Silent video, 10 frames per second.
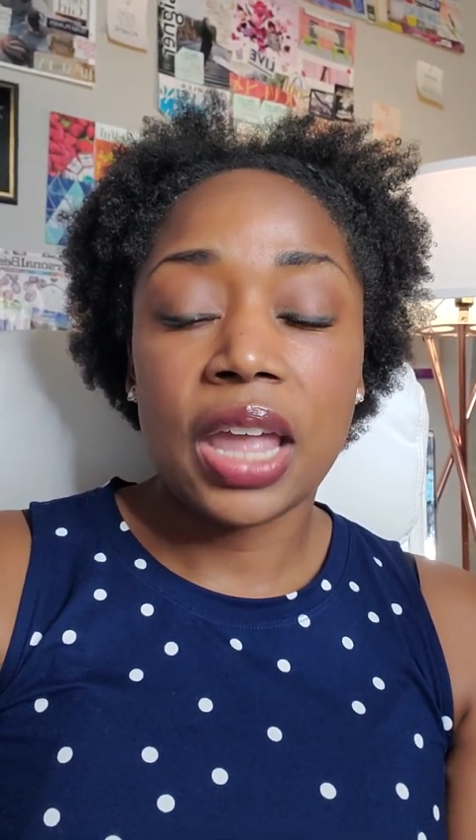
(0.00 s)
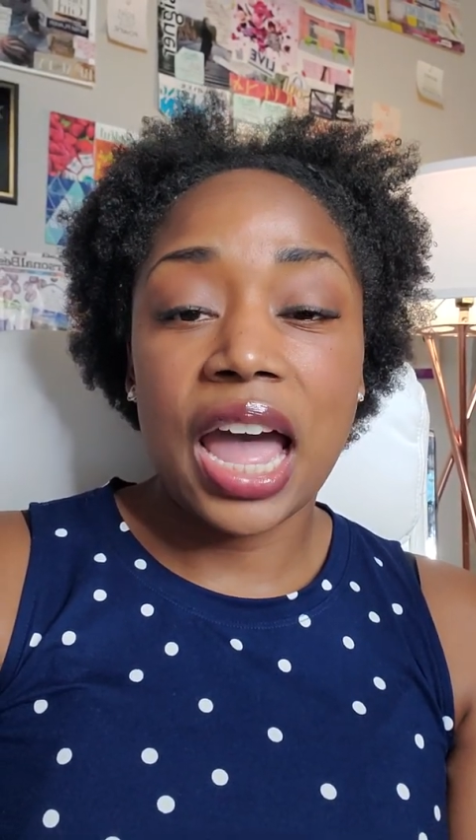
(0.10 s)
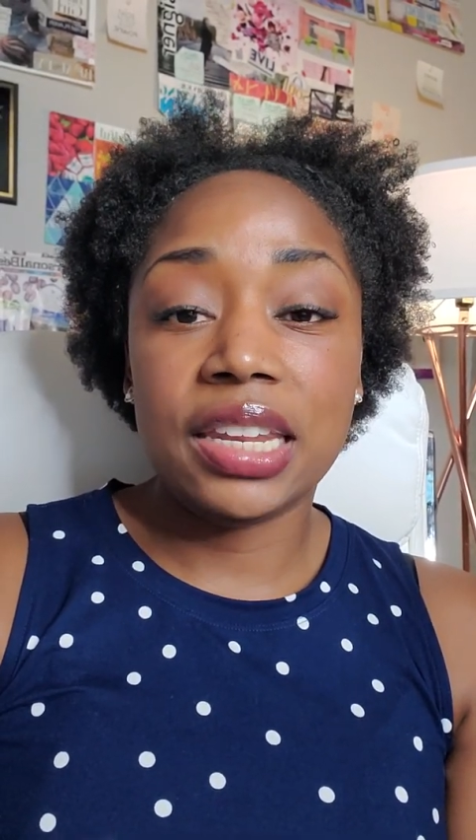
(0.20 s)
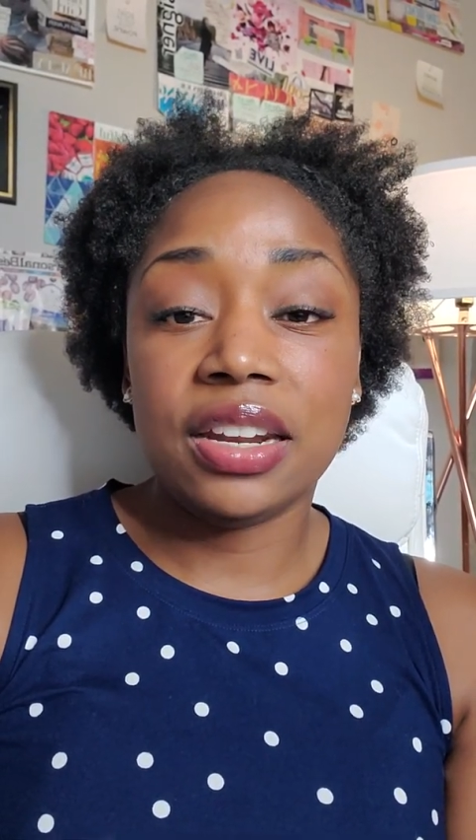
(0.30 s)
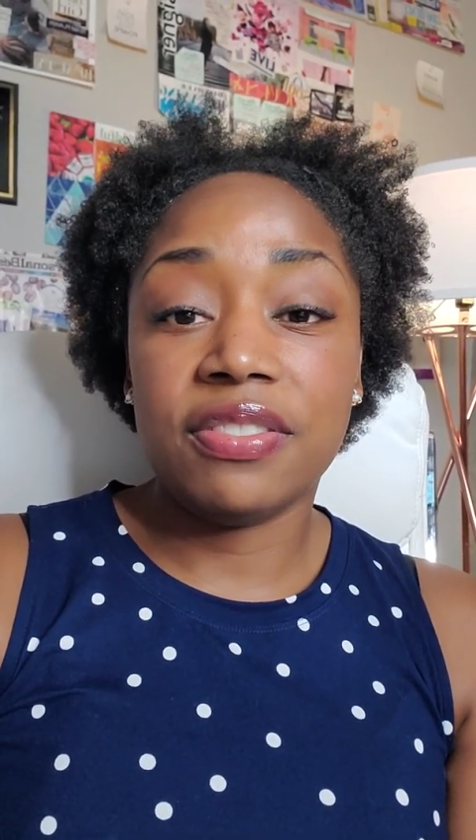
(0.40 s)

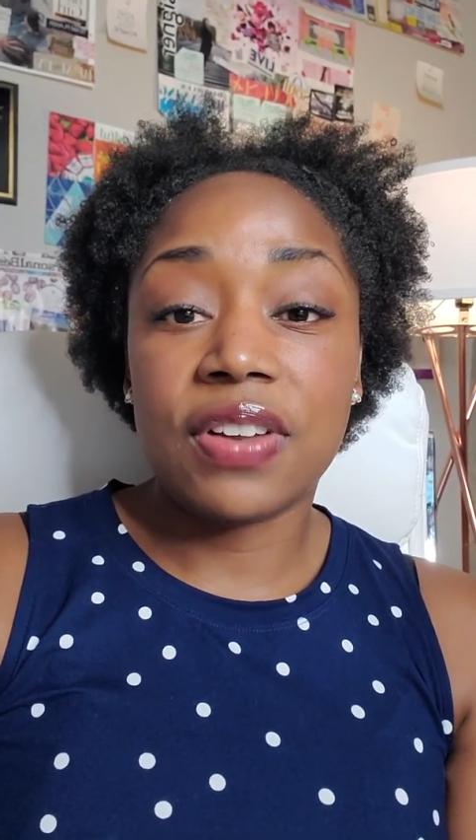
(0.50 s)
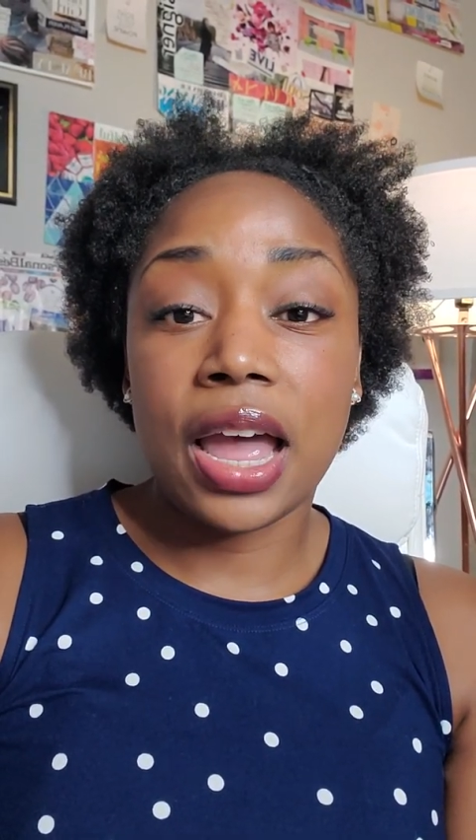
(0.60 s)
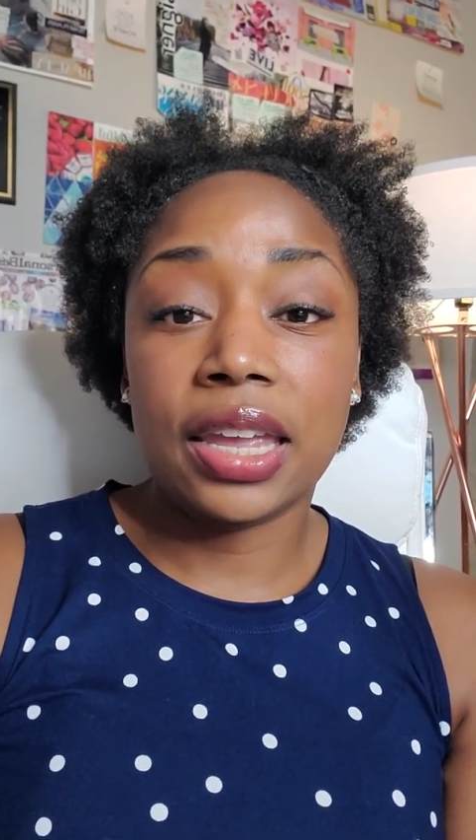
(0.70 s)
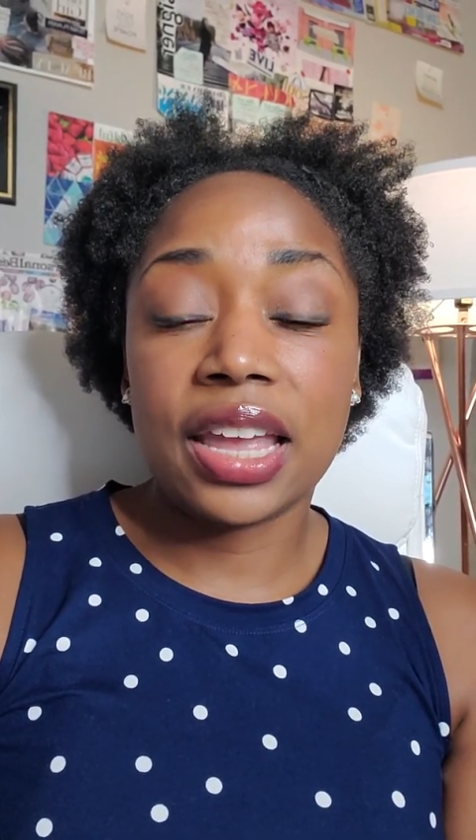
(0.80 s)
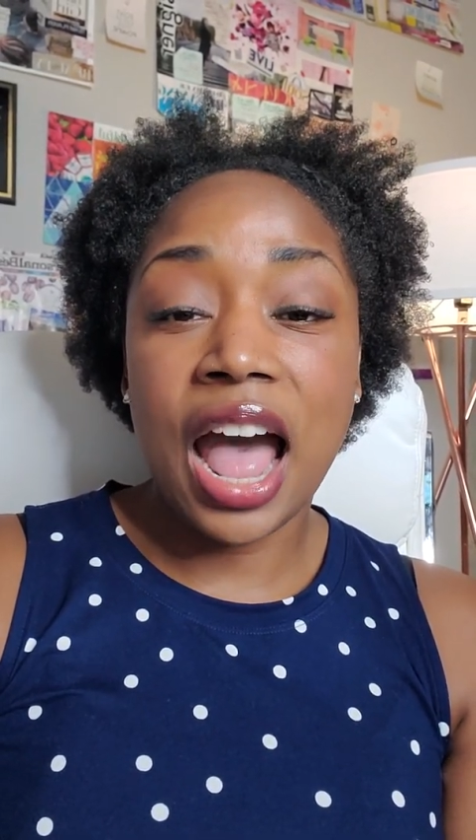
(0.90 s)

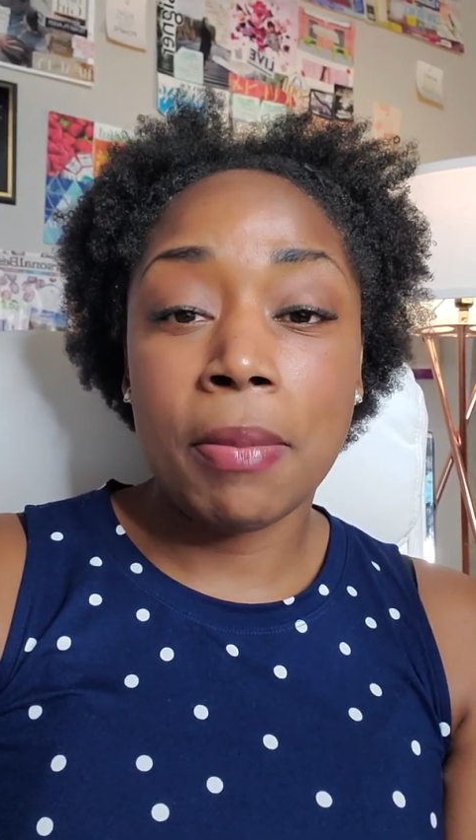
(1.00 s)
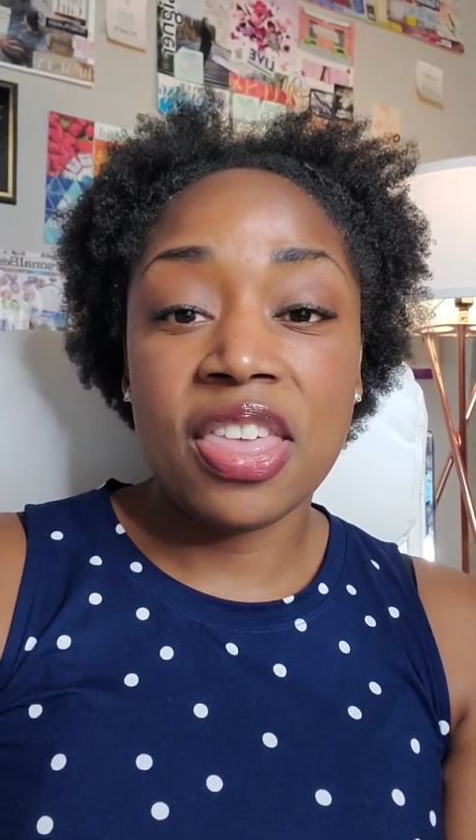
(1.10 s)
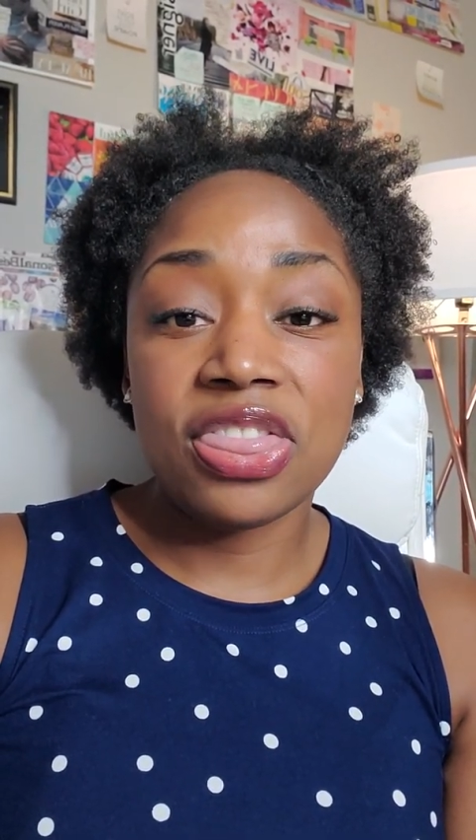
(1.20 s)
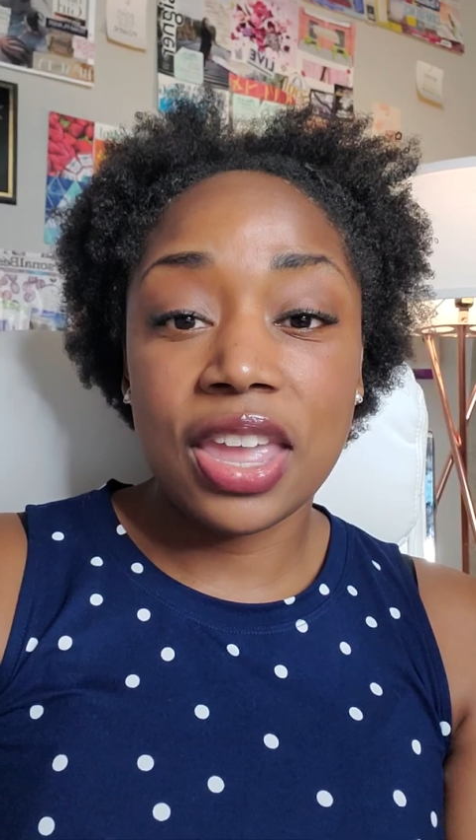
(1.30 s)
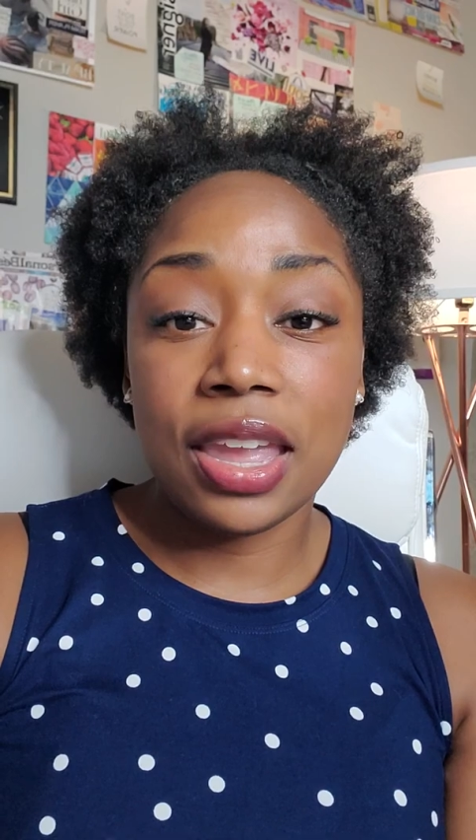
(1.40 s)
identifying
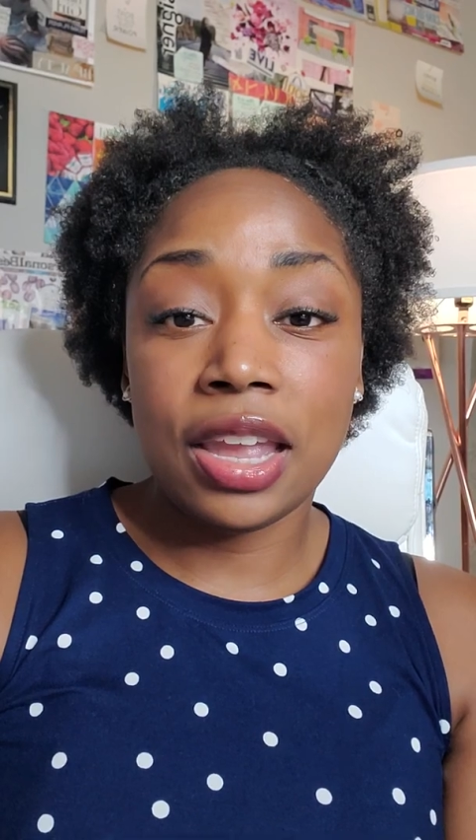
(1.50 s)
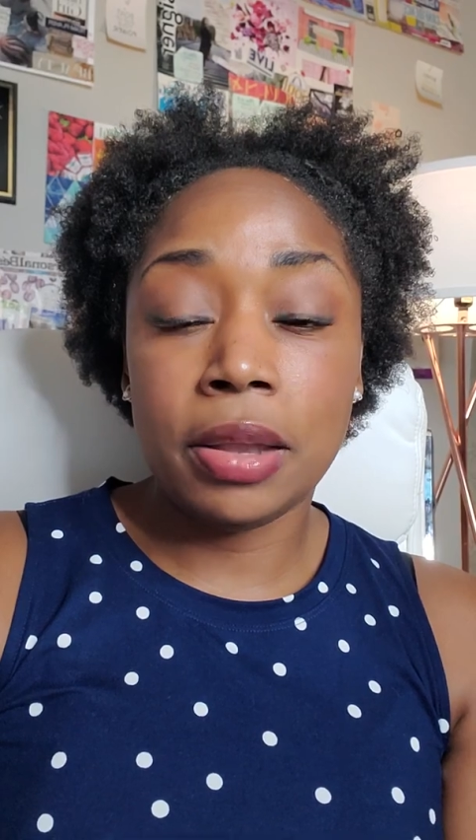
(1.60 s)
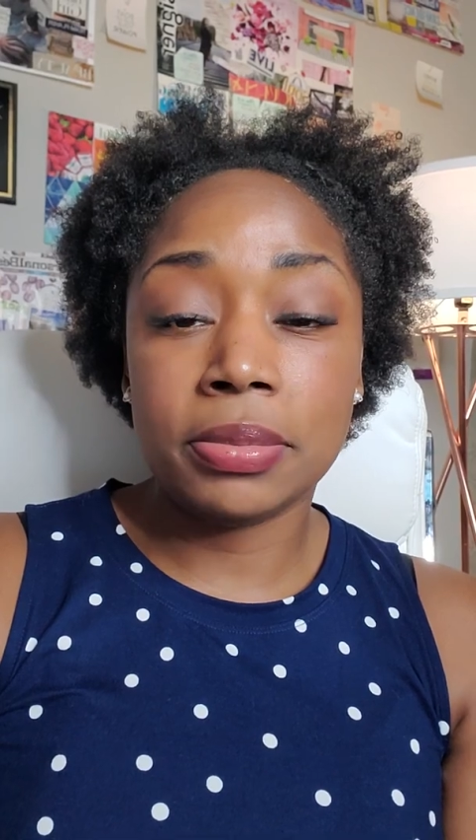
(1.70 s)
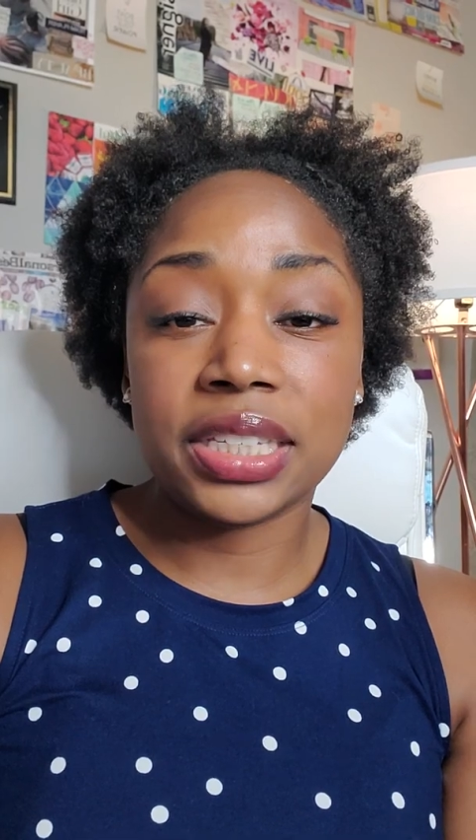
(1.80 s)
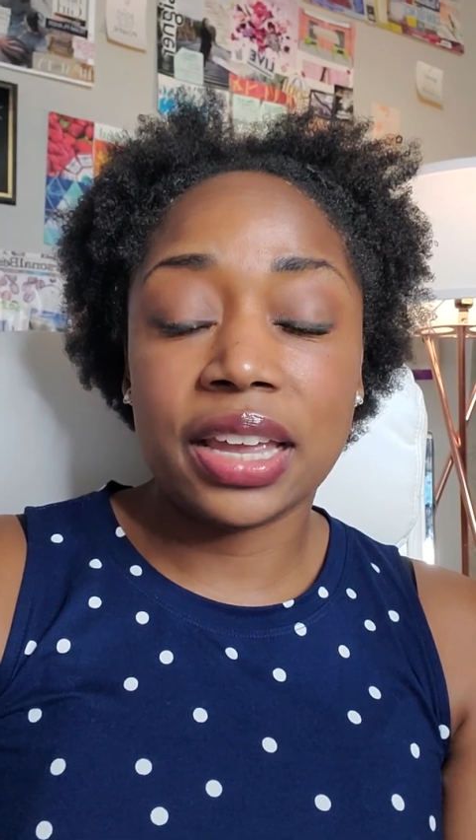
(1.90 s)
common themes